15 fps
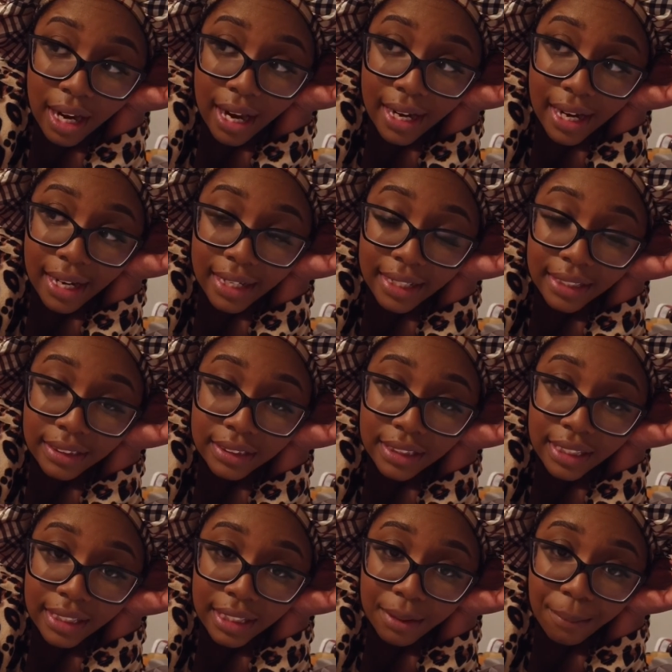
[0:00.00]
and I need to
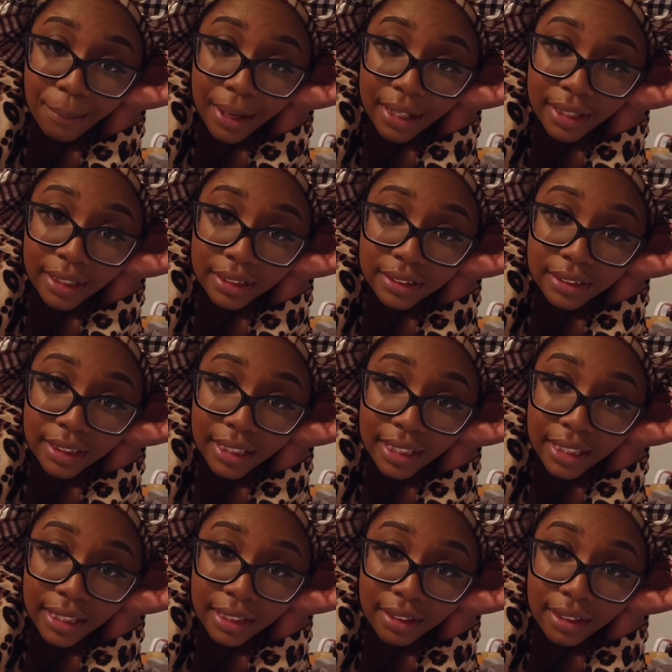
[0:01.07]
get maintenance
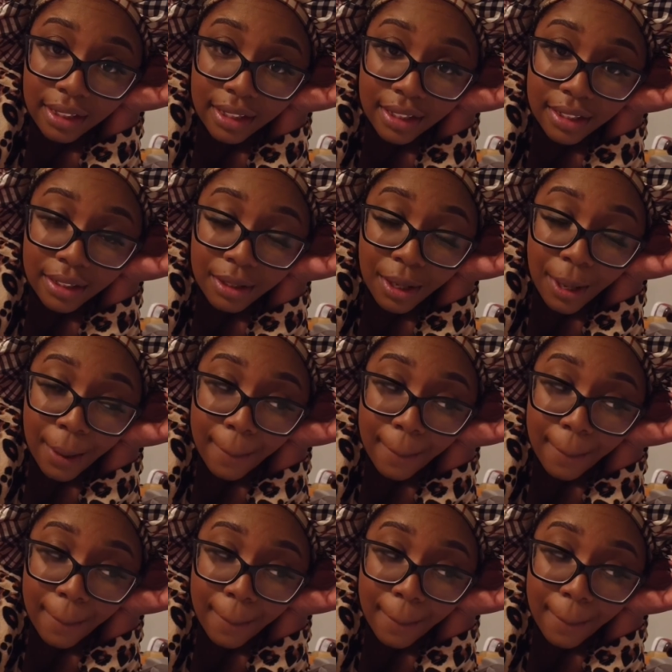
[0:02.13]
in here